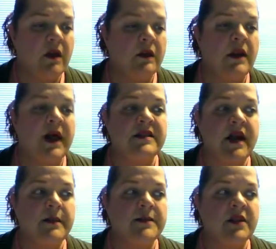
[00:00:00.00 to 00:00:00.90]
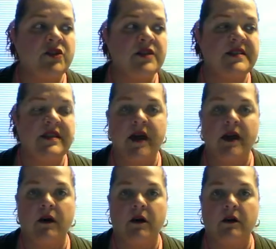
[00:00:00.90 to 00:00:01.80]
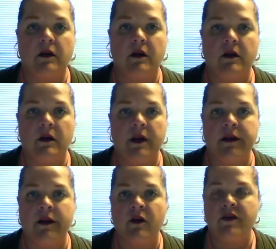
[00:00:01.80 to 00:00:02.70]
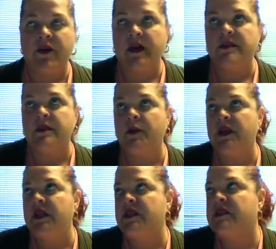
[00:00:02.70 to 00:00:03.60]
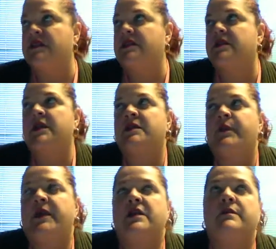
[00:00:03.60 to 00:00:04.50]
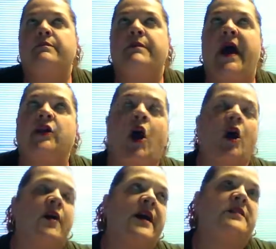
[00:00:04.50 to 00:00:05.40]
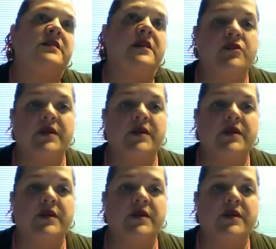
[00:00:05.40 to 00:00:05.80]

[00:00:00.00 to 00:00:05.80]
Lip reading: lot of times they'll just say, they've got somebody that's been in a bad car accident or